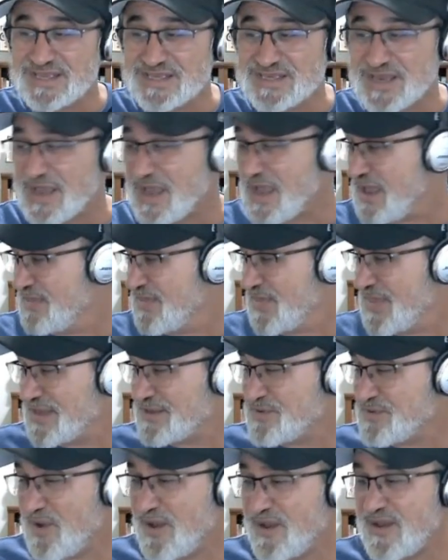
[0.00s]
So
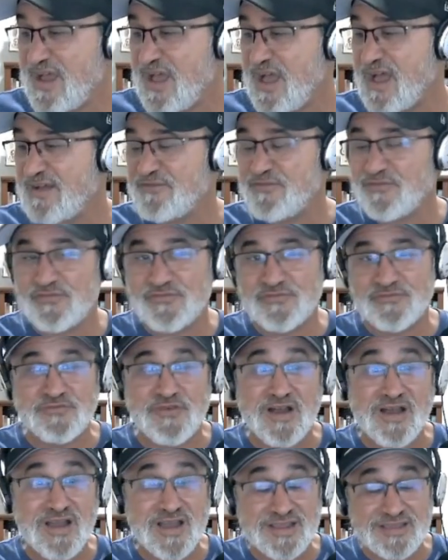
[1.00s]
that's why I
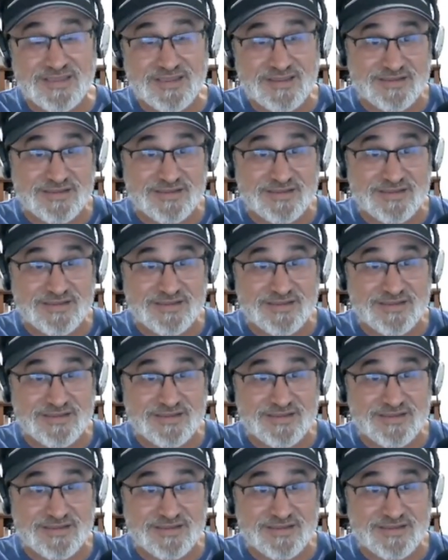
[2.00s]
find